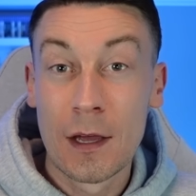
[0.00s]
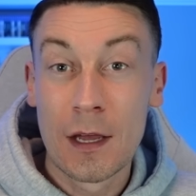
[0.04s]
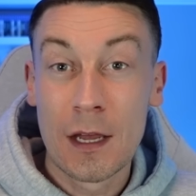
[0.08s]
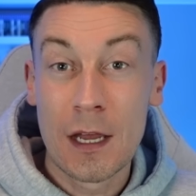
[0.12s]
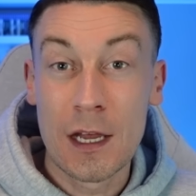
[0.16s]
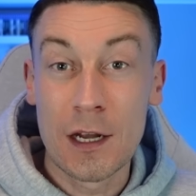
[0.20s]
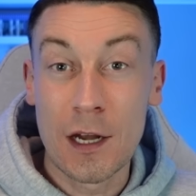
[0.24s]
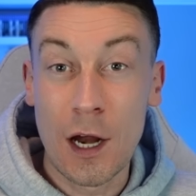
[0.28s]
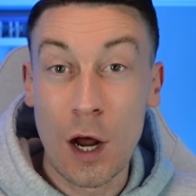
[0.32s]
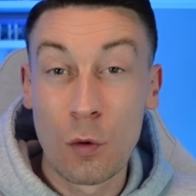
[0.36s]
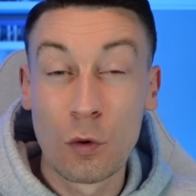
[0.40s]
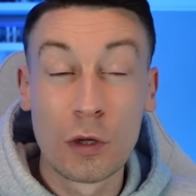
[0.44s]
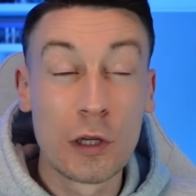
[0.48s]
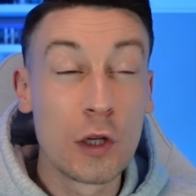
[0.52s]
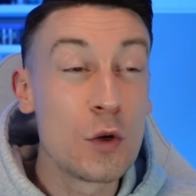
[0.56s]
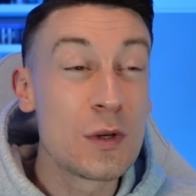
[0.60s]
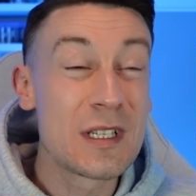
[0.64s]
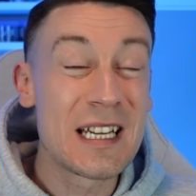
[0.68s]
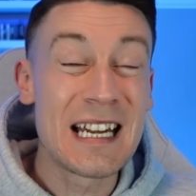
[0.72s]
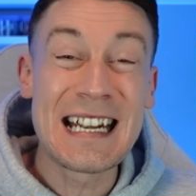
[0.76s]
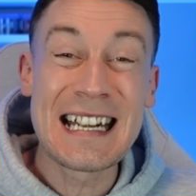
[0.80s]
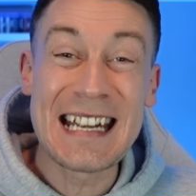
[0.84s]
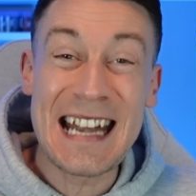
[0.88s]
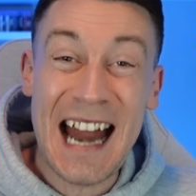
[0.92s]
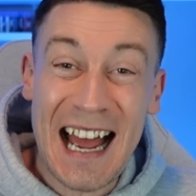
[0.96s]
you know,
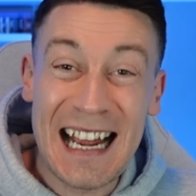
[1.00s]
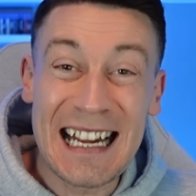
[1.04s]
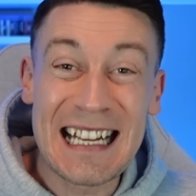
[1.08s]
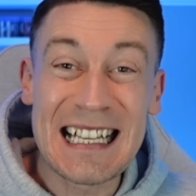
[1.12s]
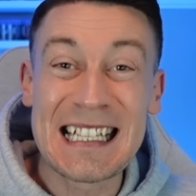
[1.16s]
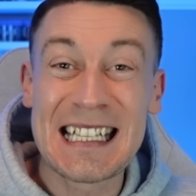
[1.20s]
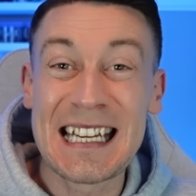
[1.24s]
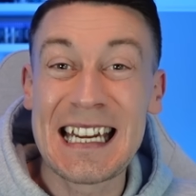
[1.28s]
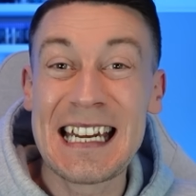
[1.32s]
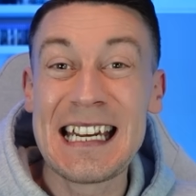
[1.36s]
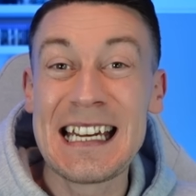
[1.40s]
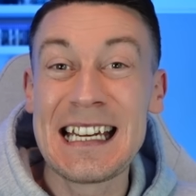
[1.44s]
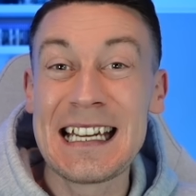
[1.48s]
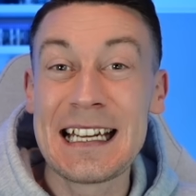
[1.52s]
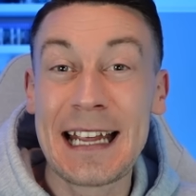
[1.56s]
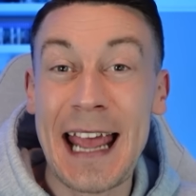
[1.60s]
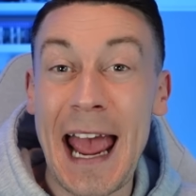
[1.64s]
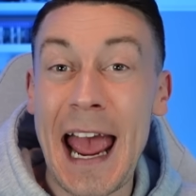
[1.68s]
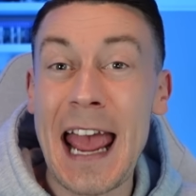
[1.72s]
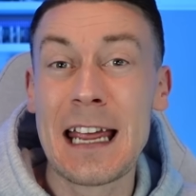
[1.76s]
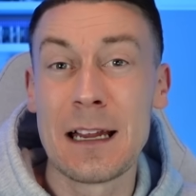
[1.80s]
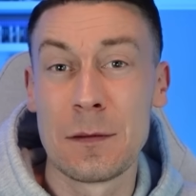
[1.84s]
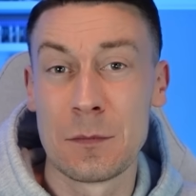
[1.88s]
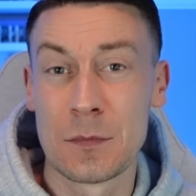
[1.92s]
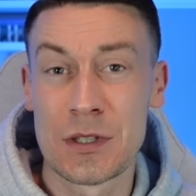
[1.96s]
losing 19
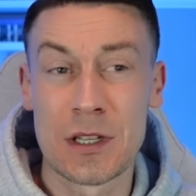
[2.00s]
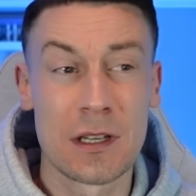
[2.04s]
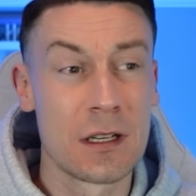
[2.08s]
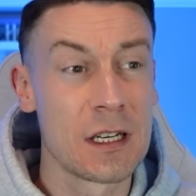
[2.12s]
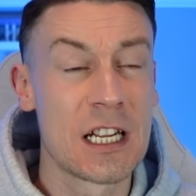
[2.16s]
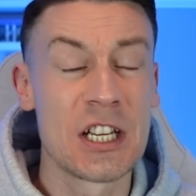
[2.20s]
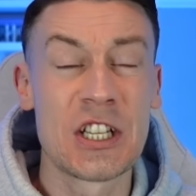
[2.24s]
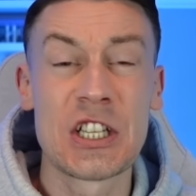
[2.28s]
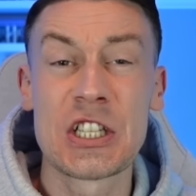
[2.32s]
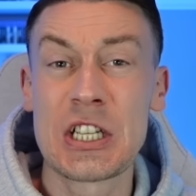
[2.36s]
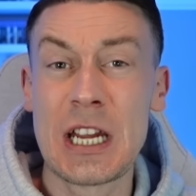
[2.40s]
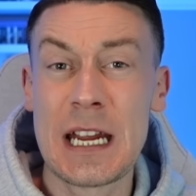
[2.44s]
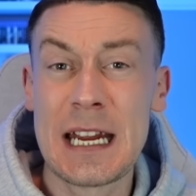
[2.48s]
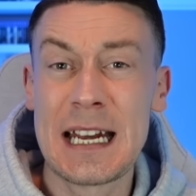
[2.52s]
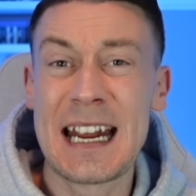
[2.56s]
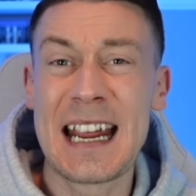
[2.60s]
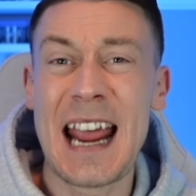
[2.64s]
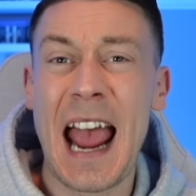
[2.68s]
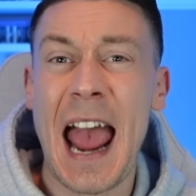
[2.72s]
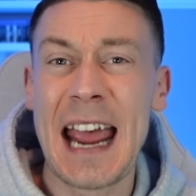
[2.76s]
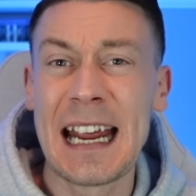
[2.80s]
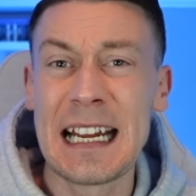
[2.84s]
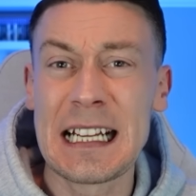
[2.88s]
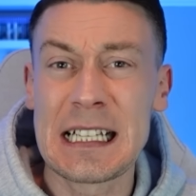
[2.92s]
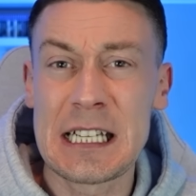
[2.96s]
games and conceding
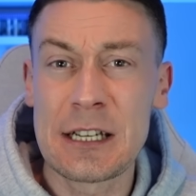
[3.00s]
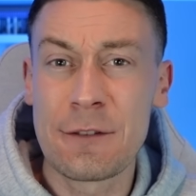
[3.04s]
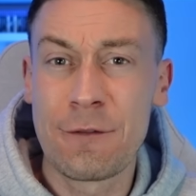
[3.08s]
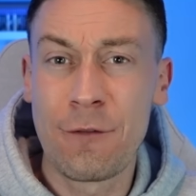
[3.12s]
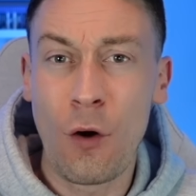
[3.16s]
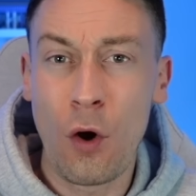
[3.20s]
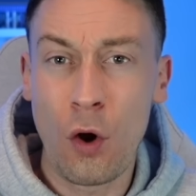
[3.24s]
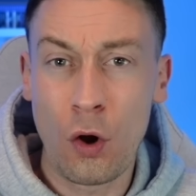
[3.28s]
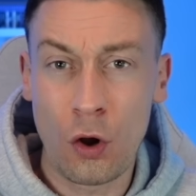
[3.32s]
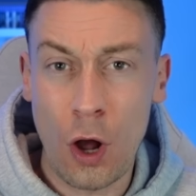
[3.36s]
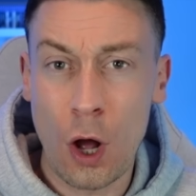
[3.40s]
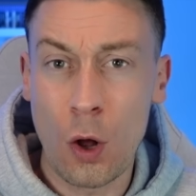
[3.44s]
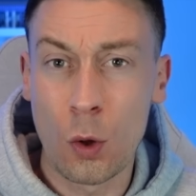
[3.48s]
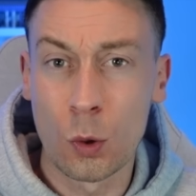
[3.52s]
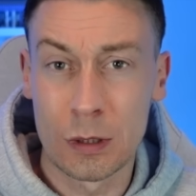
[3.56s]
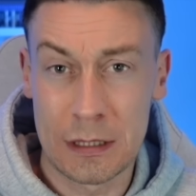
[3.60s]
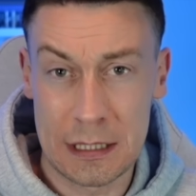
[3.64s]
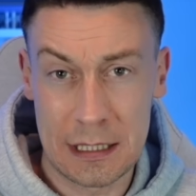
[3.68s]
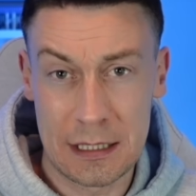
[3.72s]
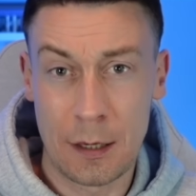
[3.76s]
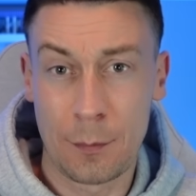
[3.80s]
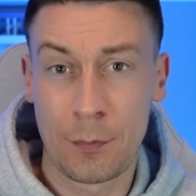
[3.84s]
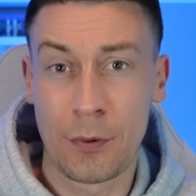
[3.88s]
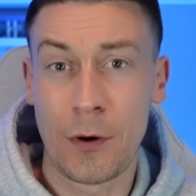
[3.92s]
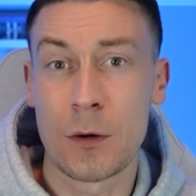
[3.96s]
84 goals
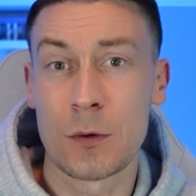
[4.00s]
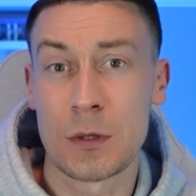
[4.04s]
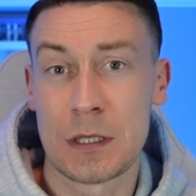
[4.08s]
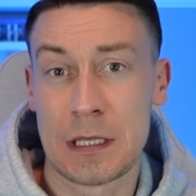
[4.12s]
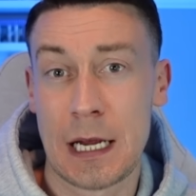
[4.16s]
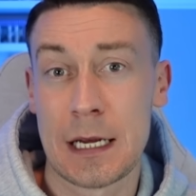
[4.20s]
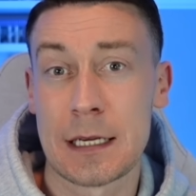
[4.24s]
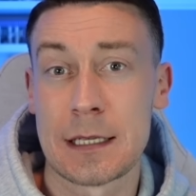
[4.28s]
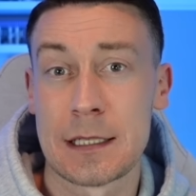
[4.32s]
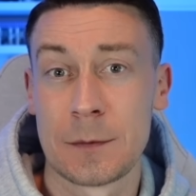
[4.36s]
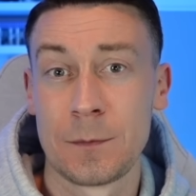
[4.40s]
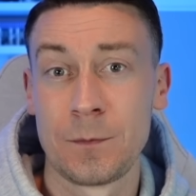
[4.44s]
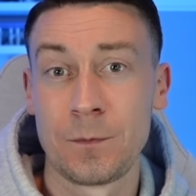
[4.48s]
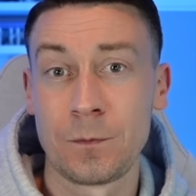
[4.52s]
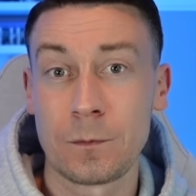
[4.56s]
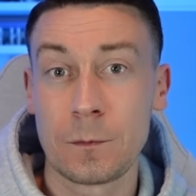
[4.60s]
in the process.